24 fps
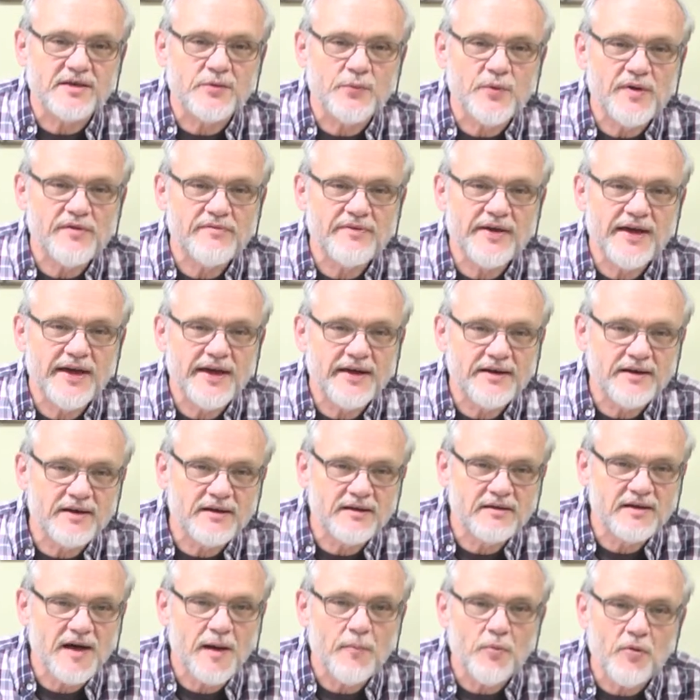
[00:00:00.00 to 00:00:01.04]
And we've had
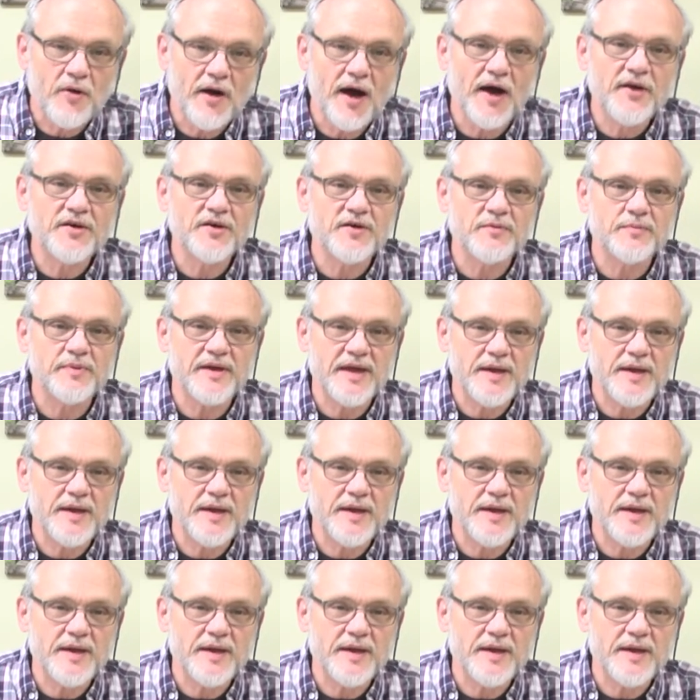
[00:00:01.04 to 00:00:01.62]
a couple hundred